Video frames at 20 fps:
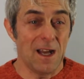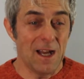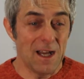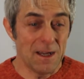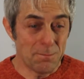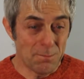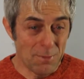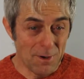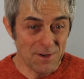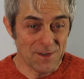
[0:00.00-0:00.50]

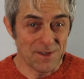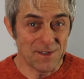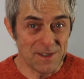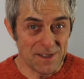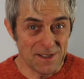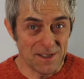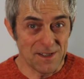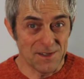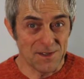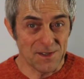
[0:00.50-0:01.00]
I bought
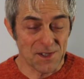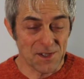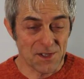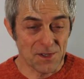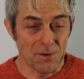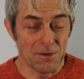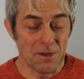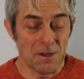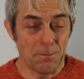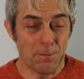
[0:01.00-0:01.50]
the
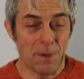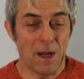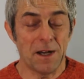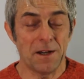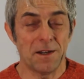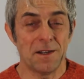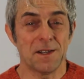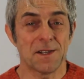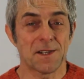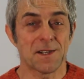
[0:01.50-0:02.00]
solar
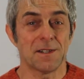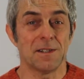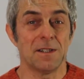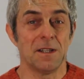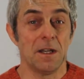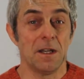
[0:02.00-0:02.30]
panels,